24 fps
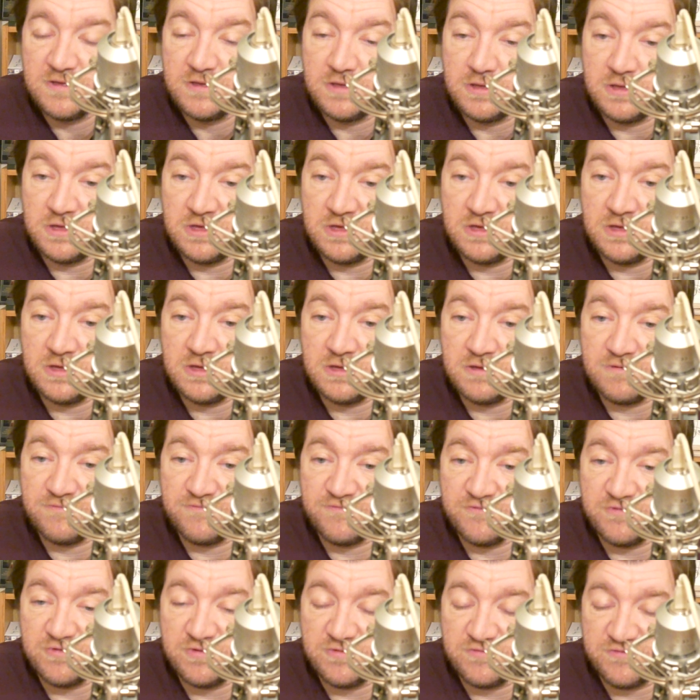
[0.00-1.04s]

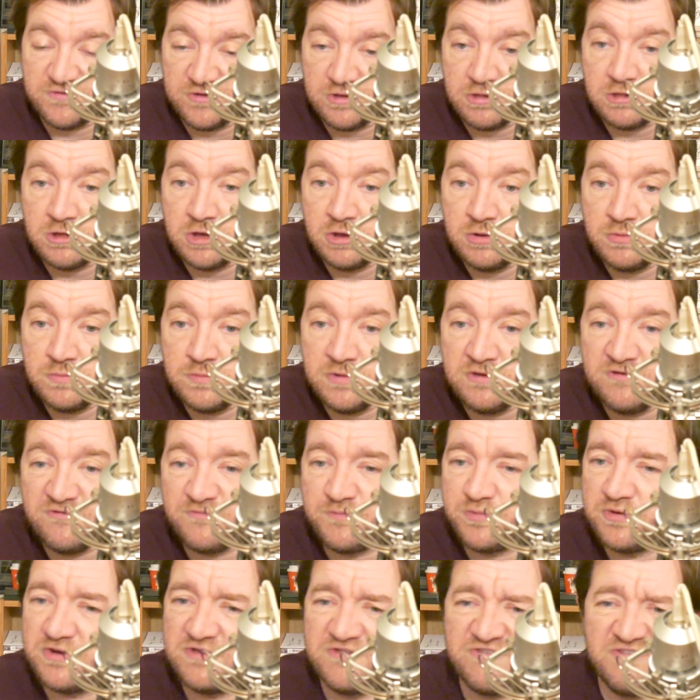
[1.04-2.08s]
for a loan move,
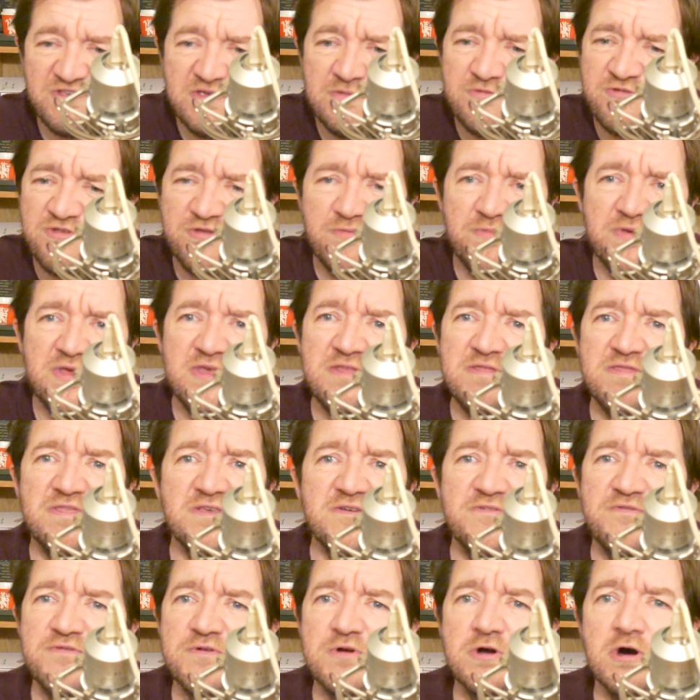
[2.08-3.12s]
but he seems to be the
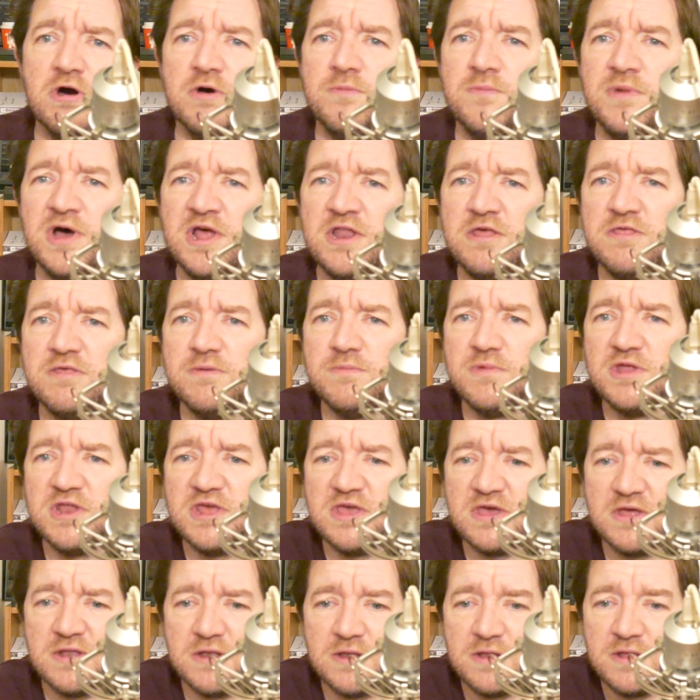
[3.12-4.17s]
forgotten man at the
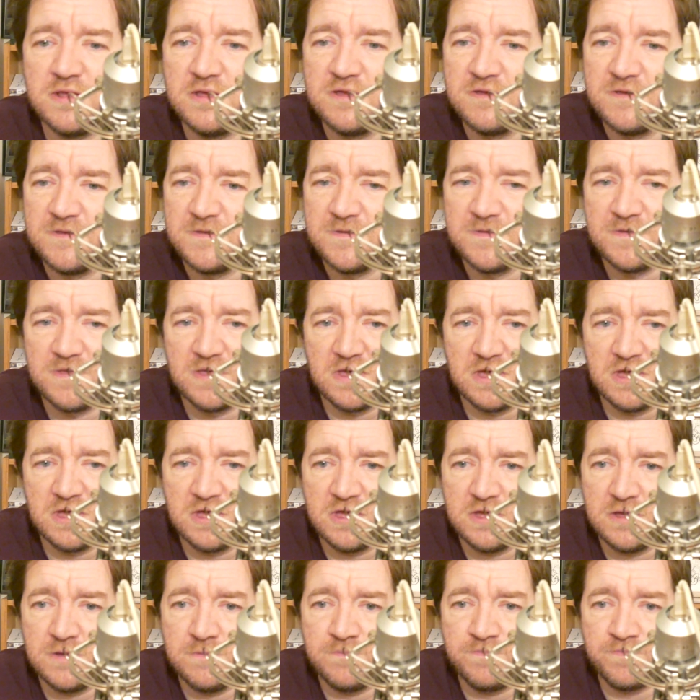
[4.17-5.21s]
minute. And
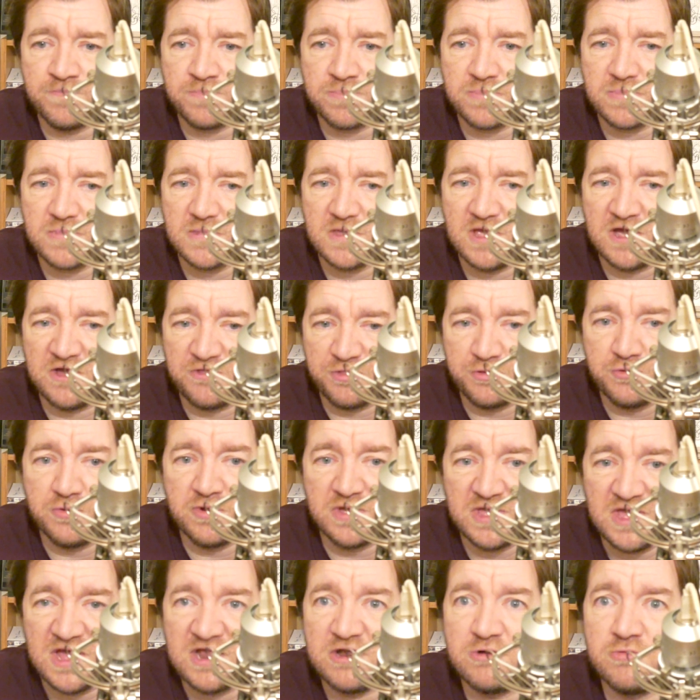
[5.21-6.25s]
I thought
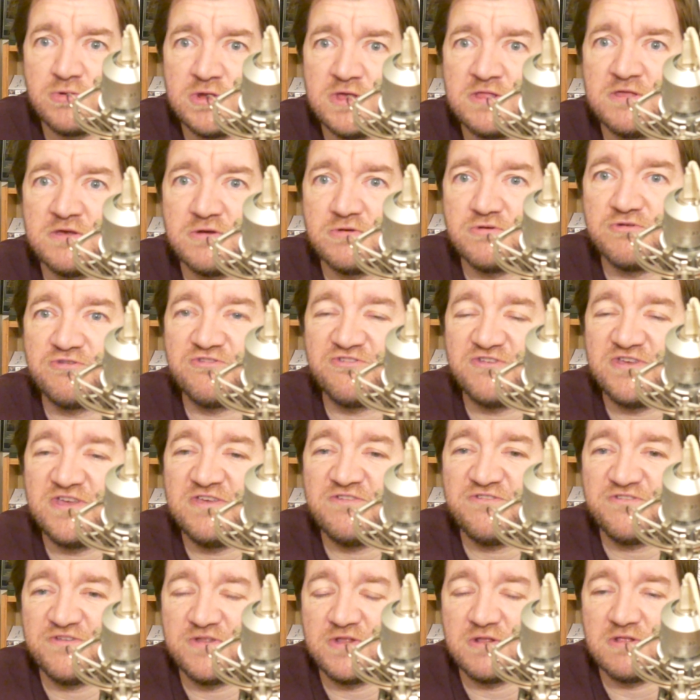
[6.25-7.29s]
he had a really good
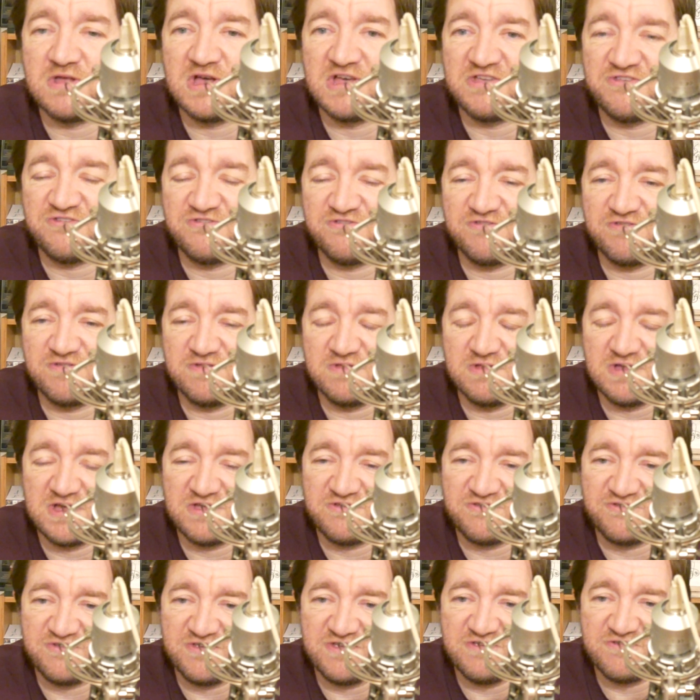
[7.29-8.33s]
season last
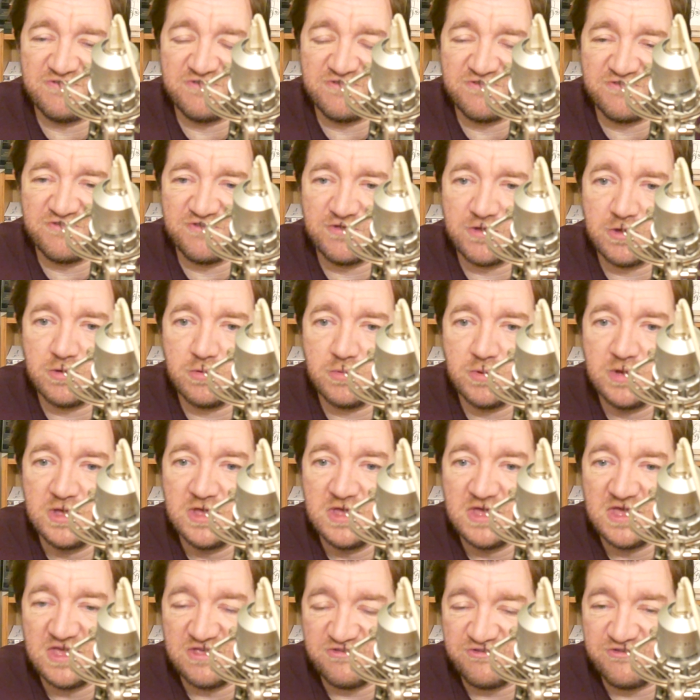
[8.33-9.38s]
season, so
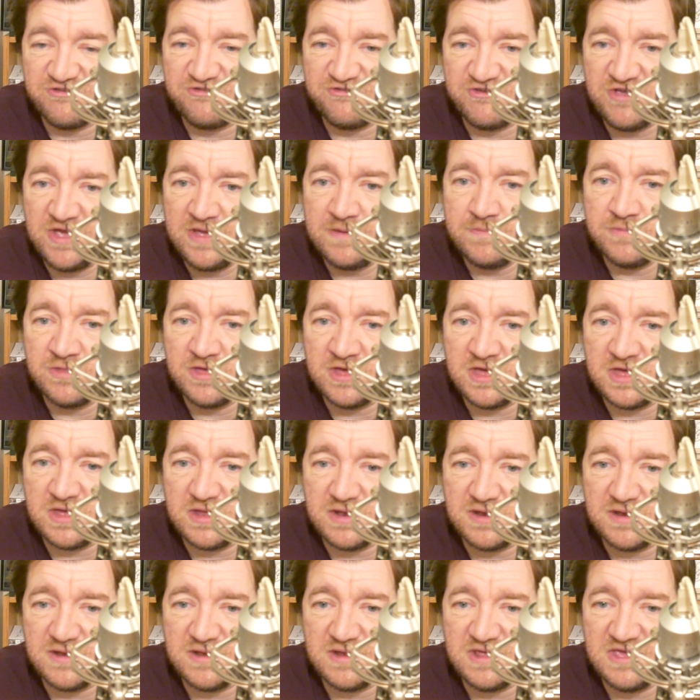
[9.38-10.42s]
it's a shame that
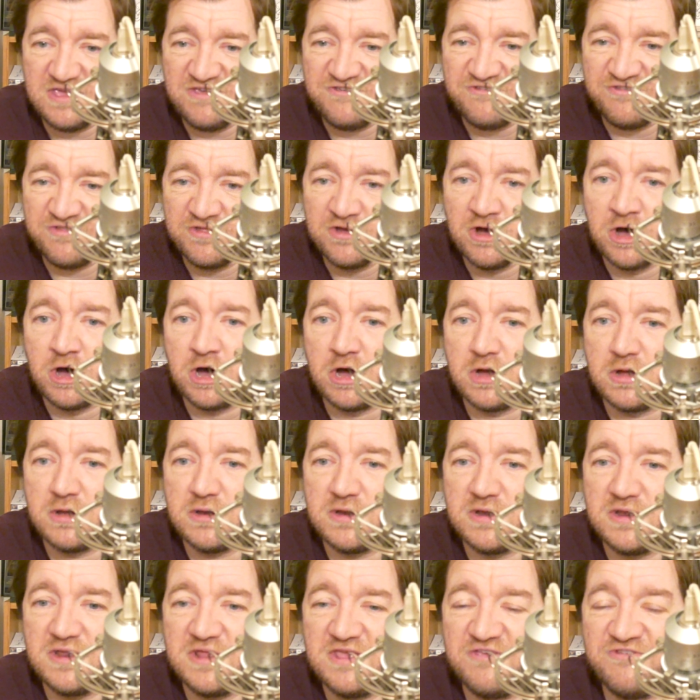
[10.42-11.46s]
he's not
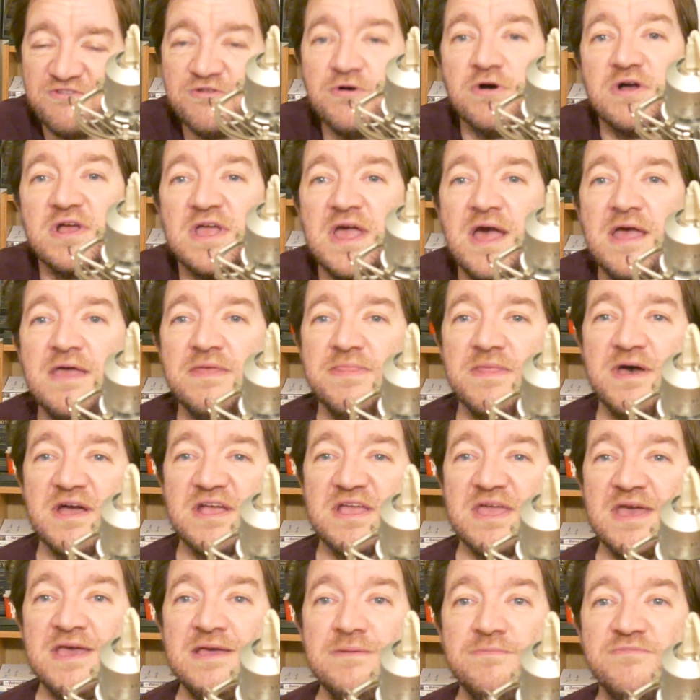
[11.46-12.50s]
getting that
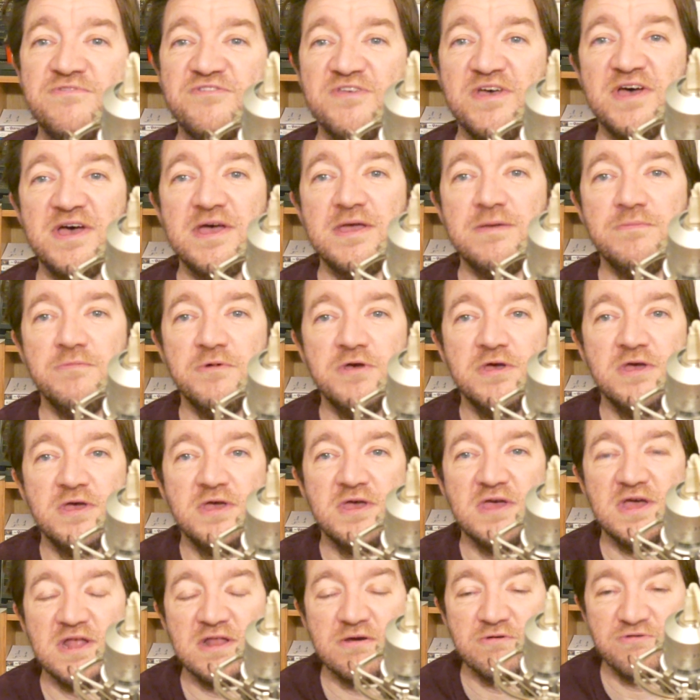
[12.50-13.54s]
game time.
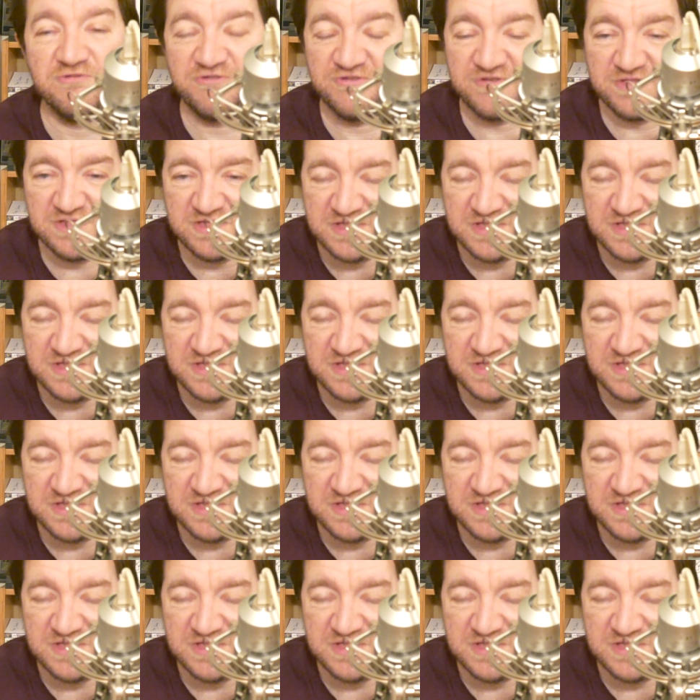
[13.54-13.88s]
And I was a